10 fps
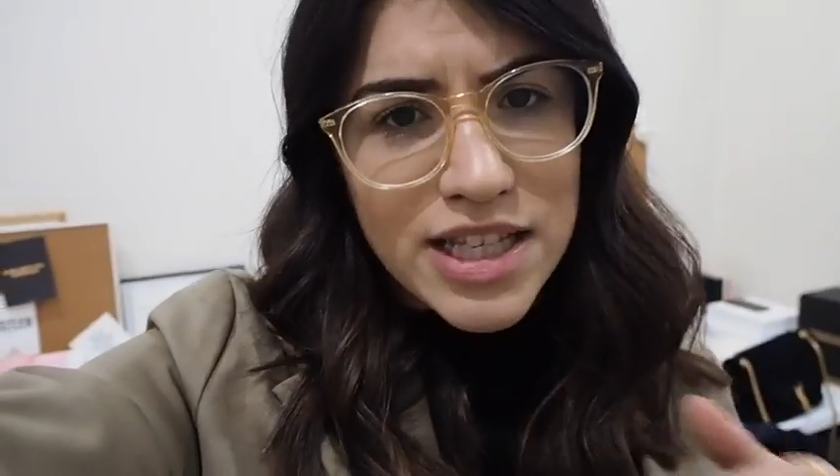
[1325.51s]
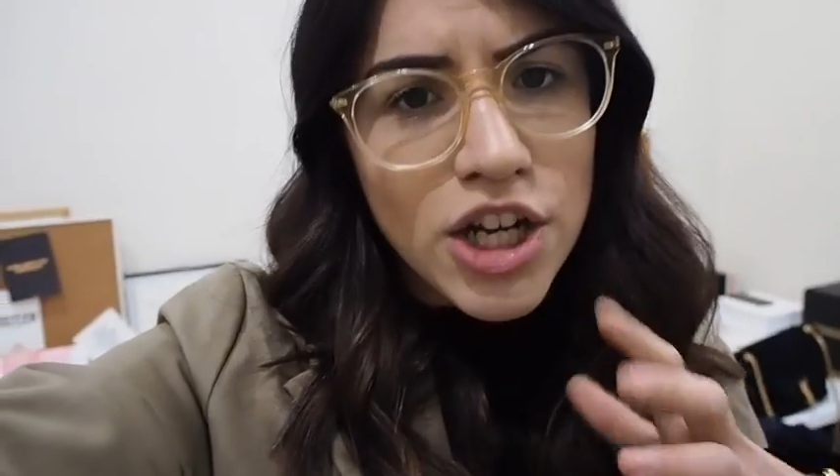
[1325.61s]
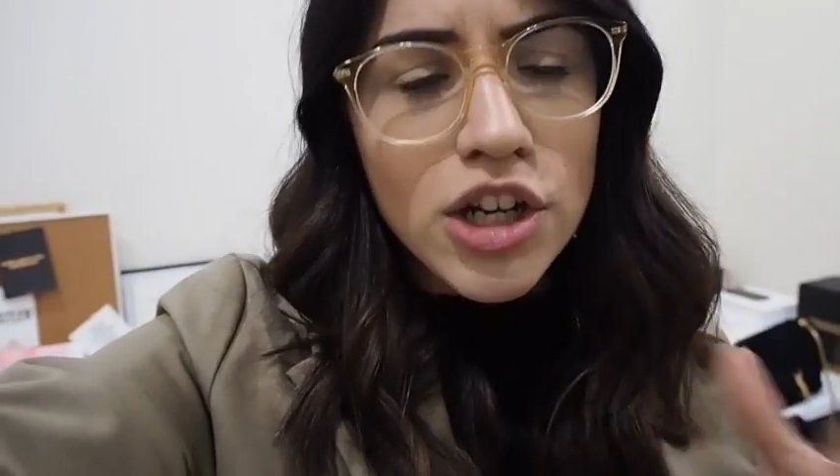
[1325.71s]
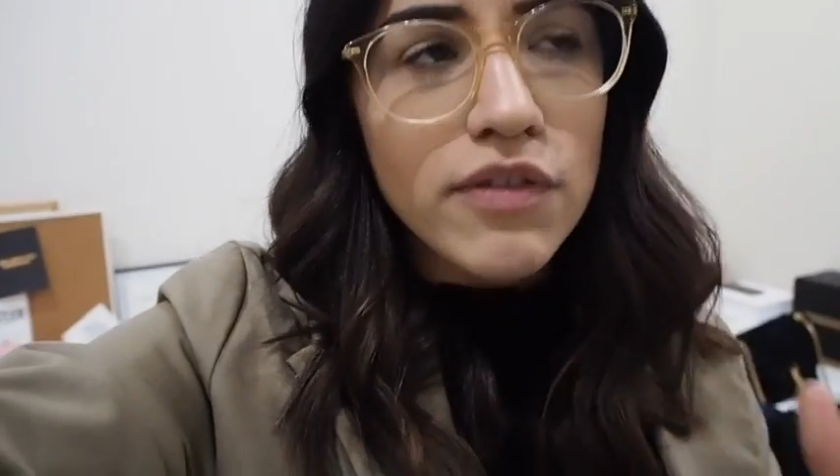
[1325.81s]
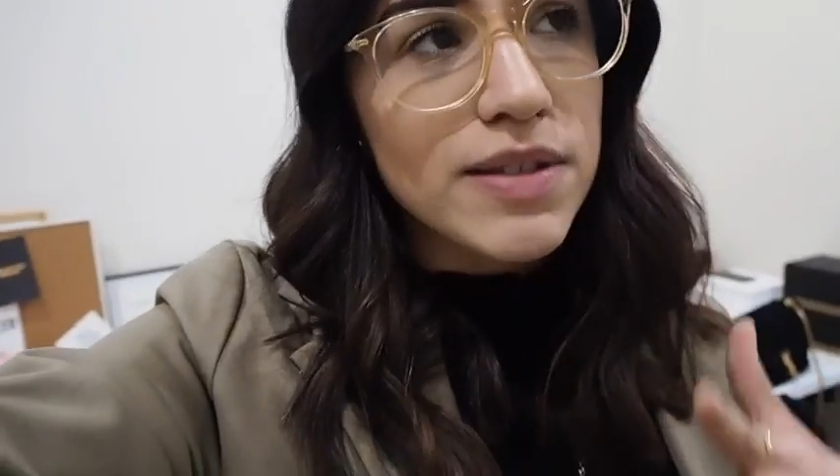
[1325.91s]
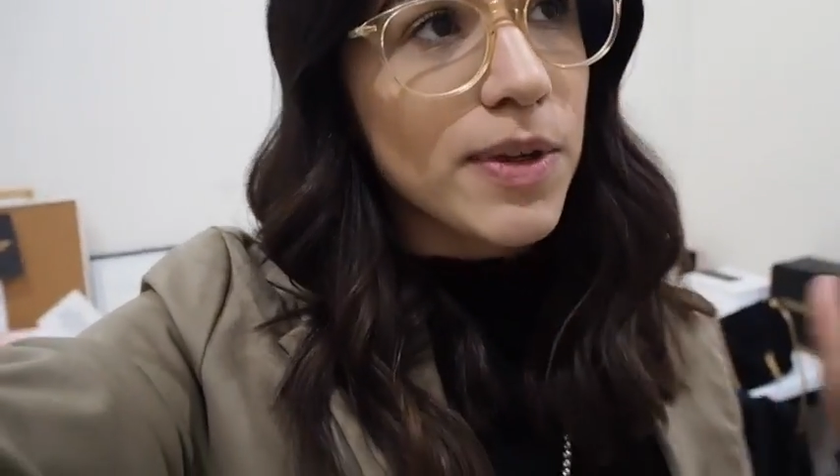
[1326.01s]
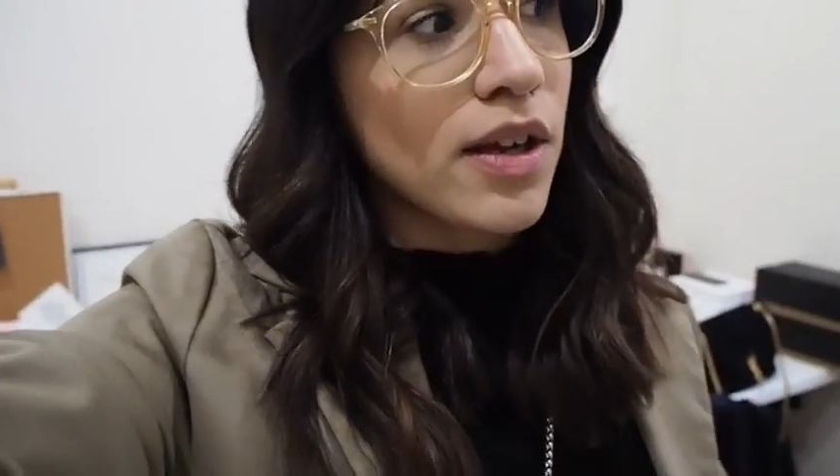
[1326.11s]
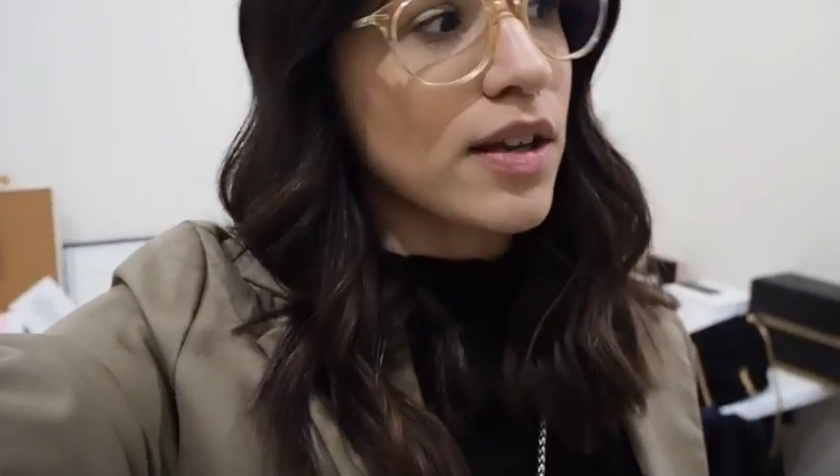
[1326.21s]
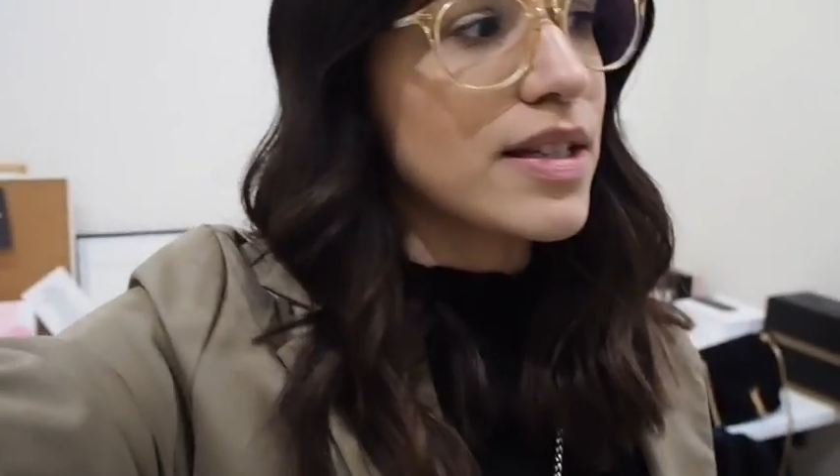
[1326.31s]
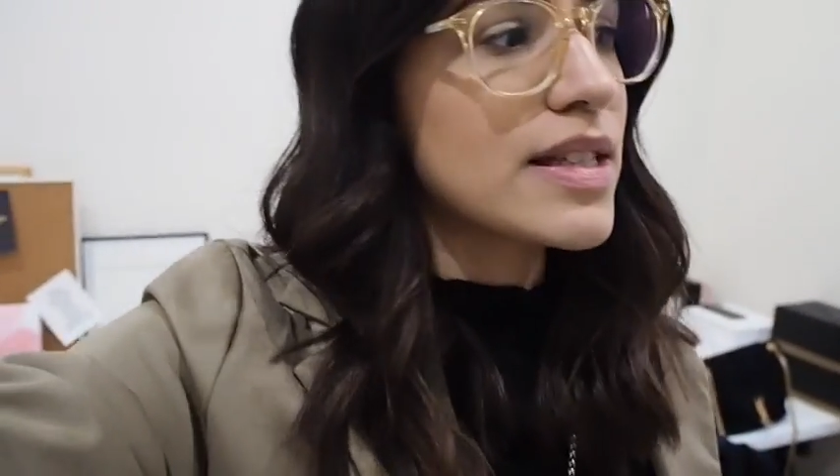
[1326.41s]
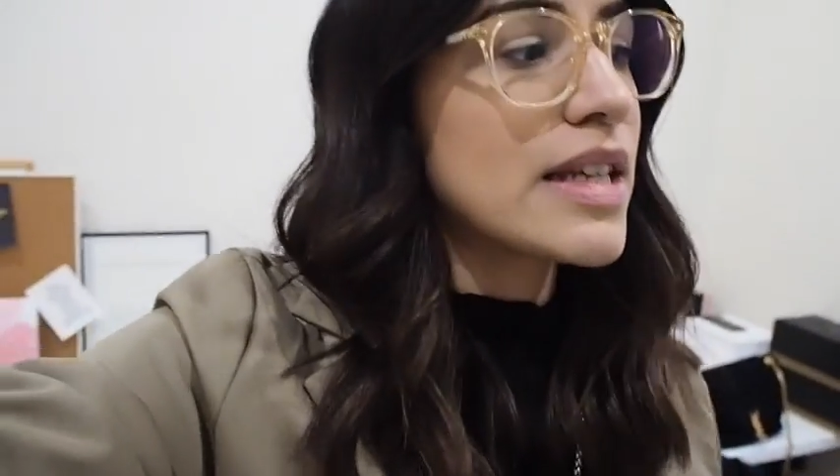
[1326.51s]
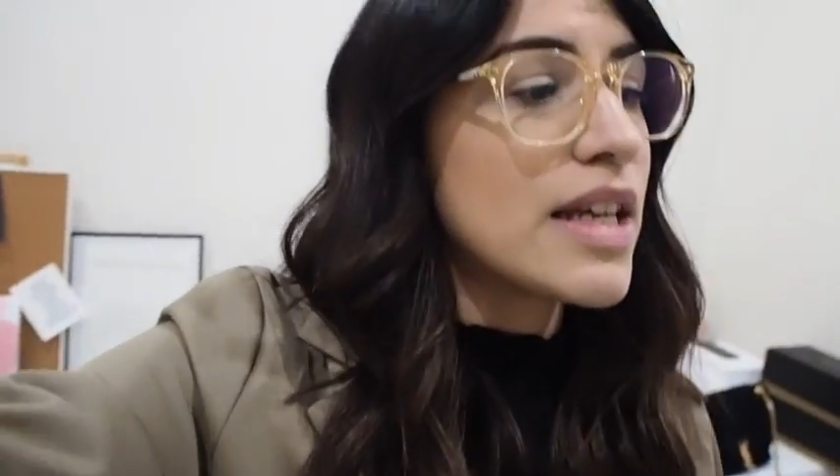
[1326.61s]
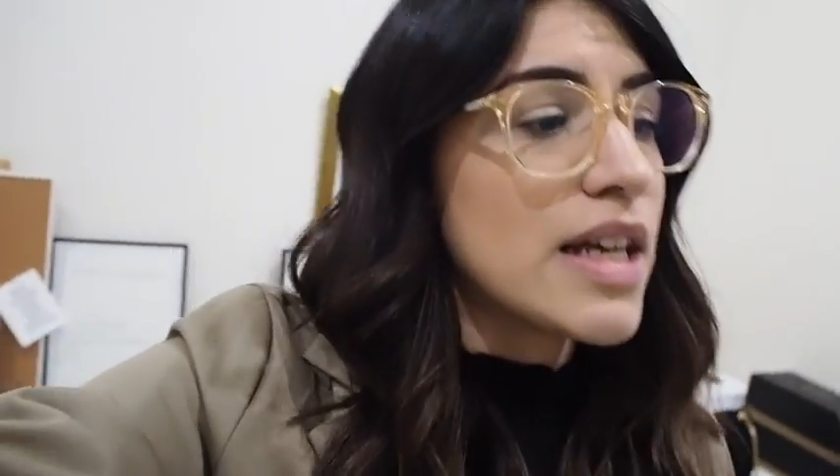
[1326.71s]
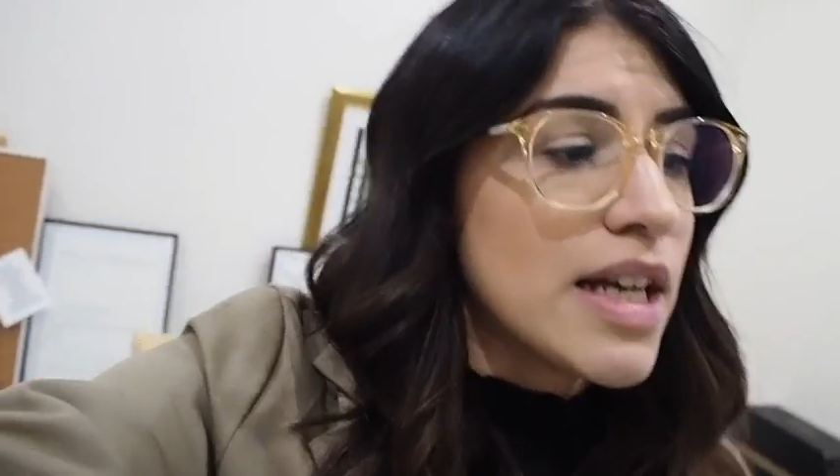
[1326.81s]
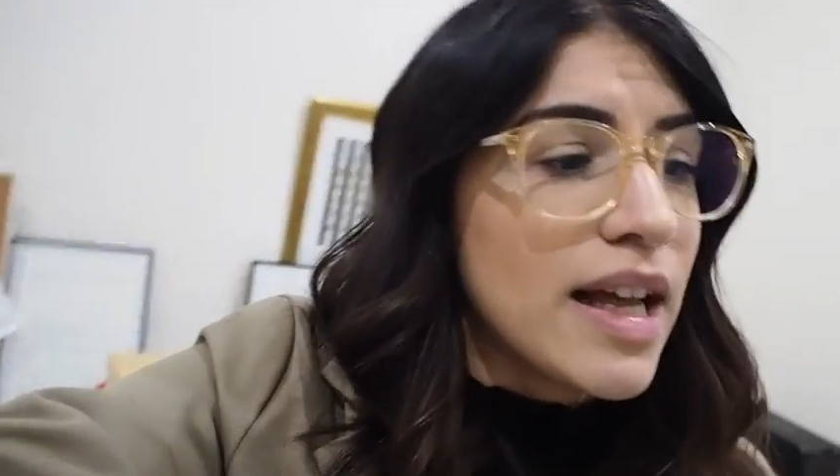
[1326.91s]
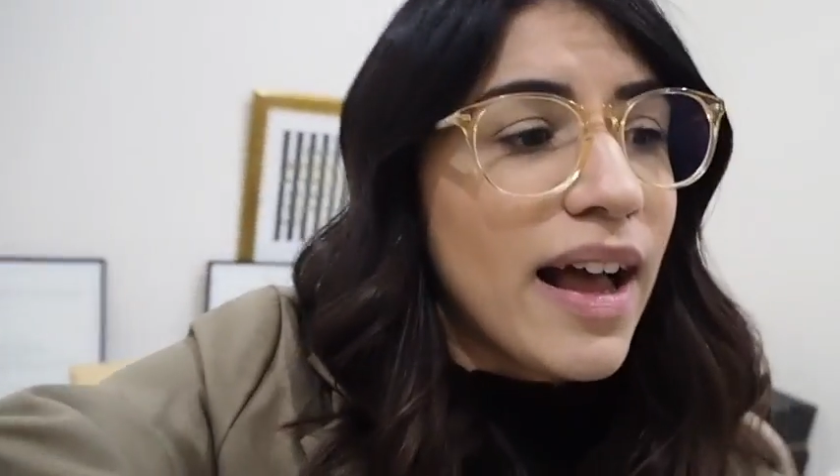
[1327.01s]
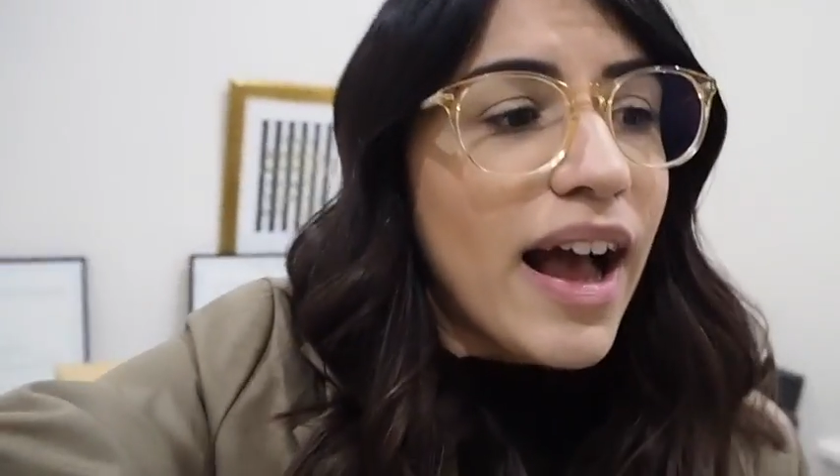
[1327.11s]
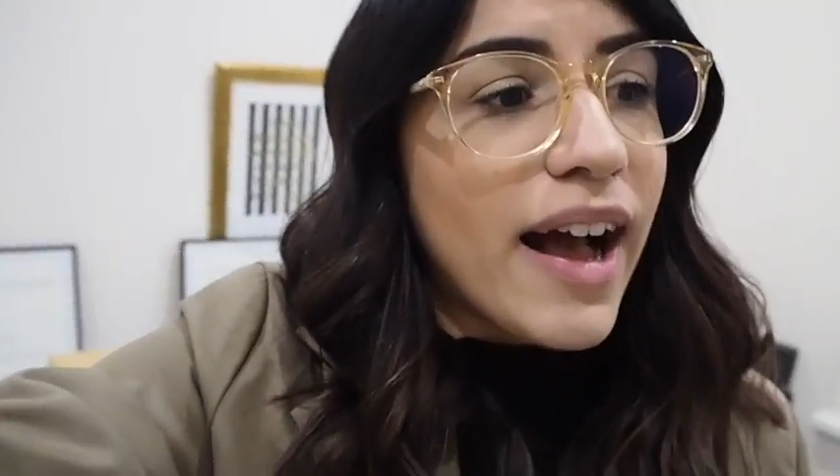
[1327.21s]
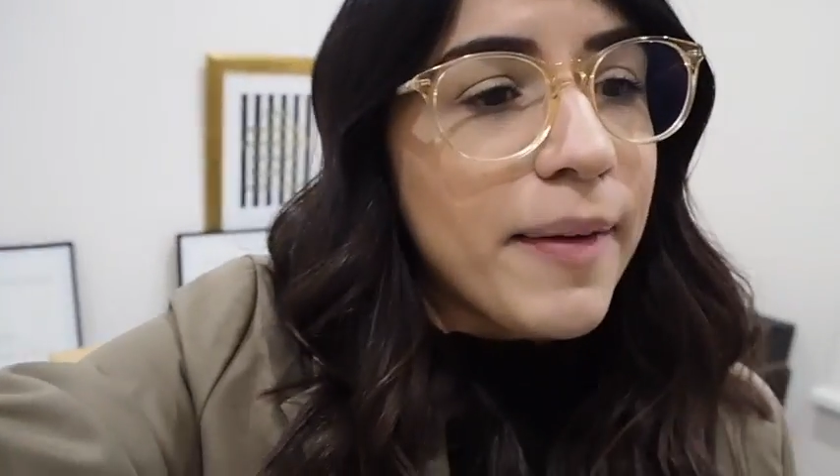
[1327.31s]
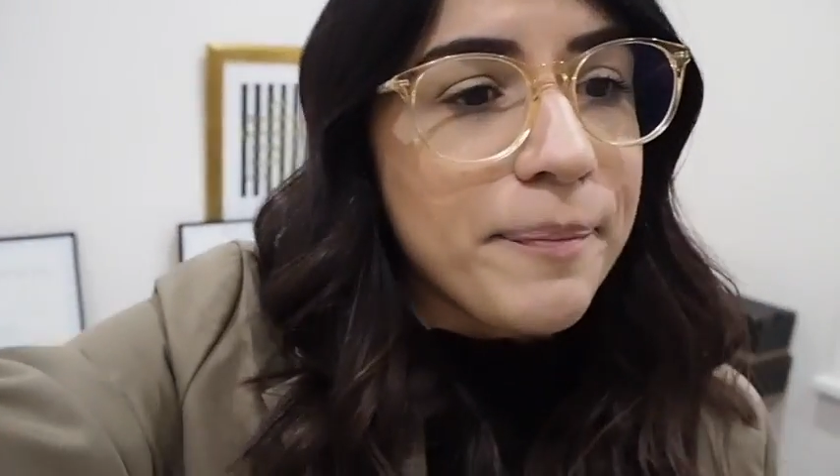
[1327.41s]
I don't know if it's because
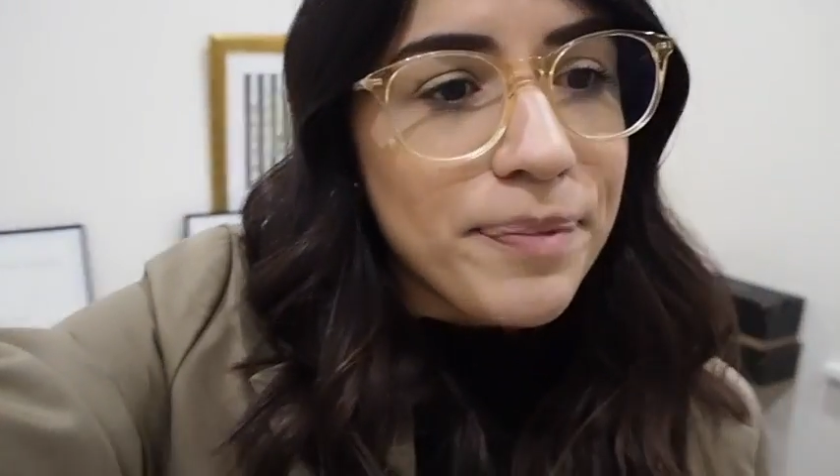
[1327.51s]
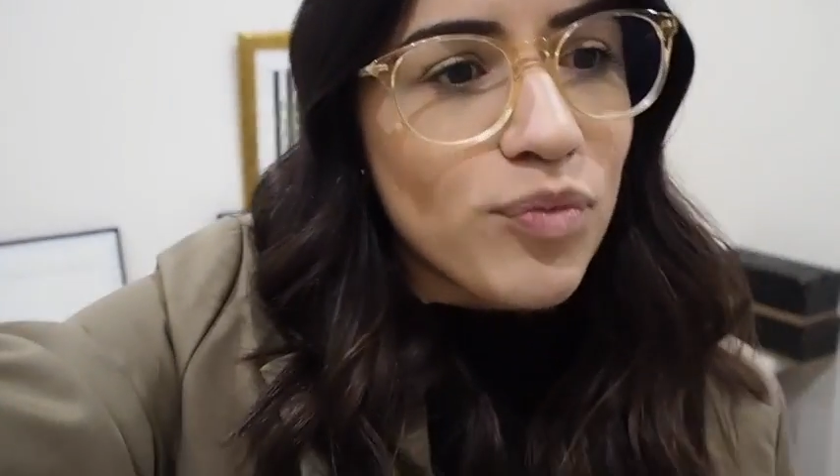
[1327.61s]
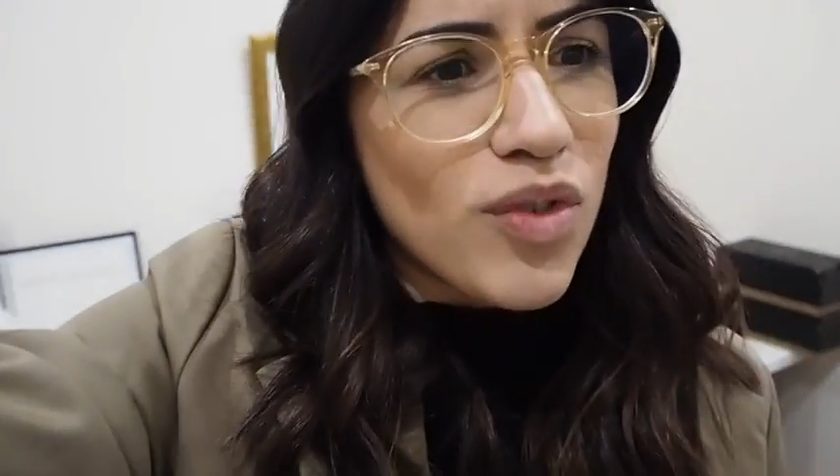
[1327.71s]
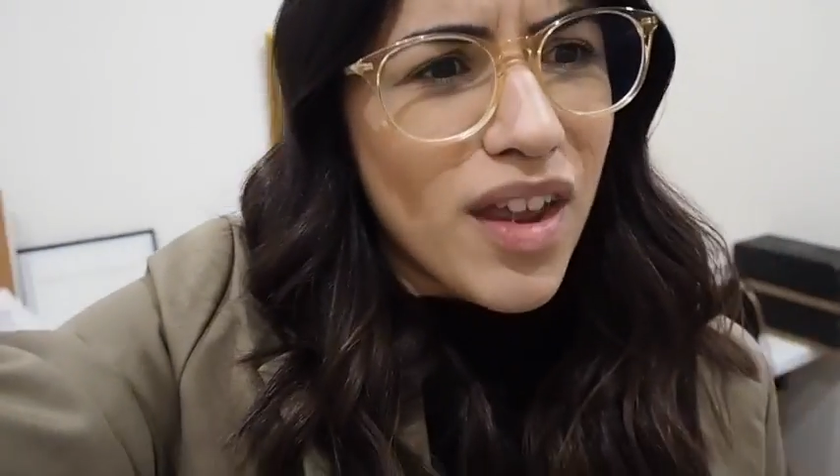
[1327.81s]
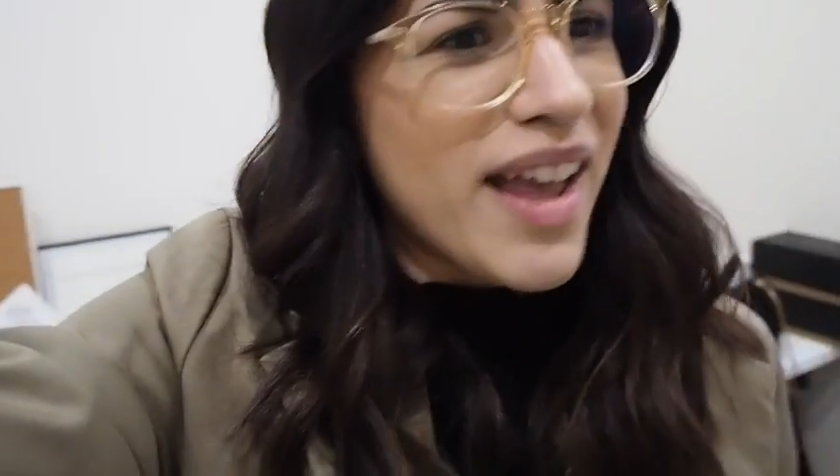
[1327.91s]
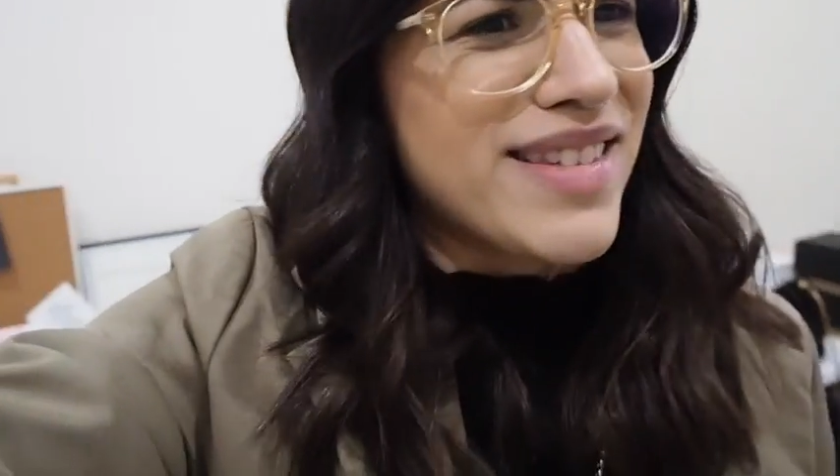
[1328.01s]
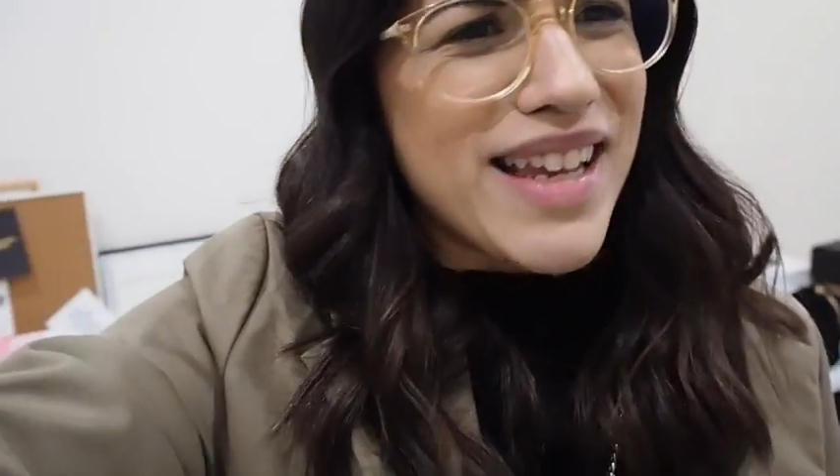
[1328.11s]
it's